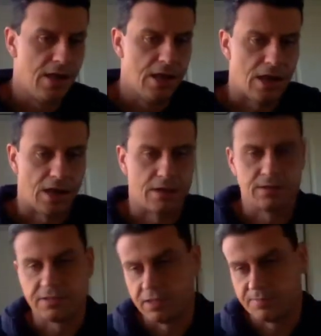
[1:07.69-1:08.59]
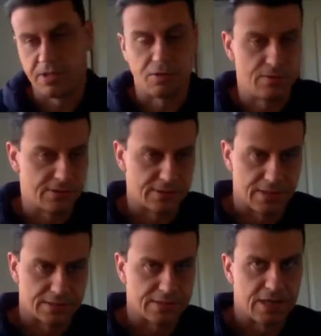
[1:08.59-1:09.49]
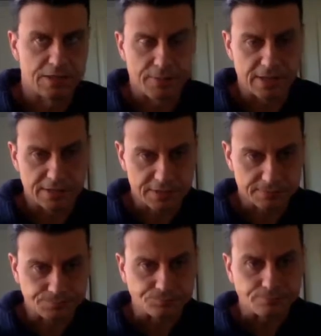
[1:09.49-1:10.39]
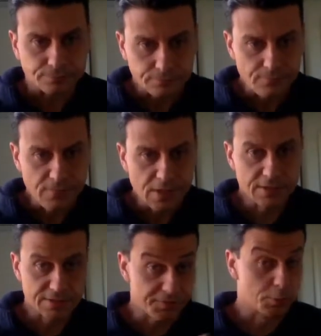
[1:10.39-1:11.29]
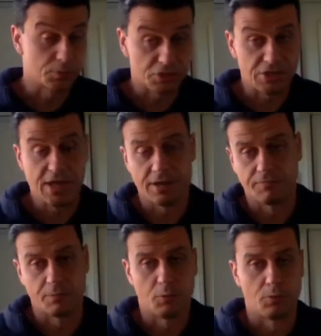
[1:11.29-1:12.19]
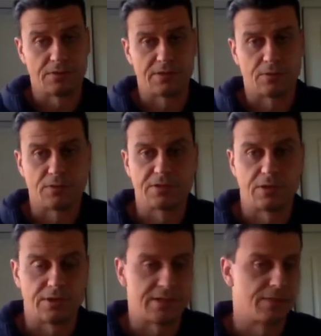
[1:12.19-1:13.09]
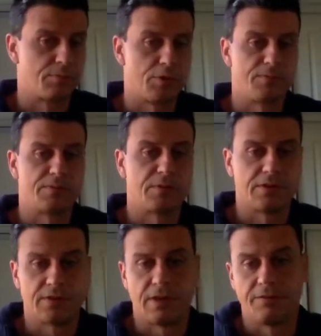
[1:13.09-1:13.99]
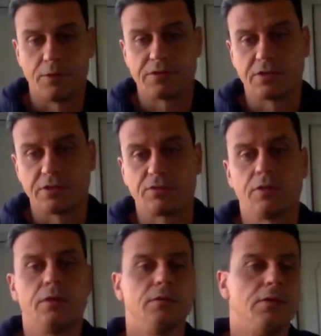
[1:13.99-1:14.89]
Excel's being used as a database, and it's difficult to share reports, and also there's other problems with version control,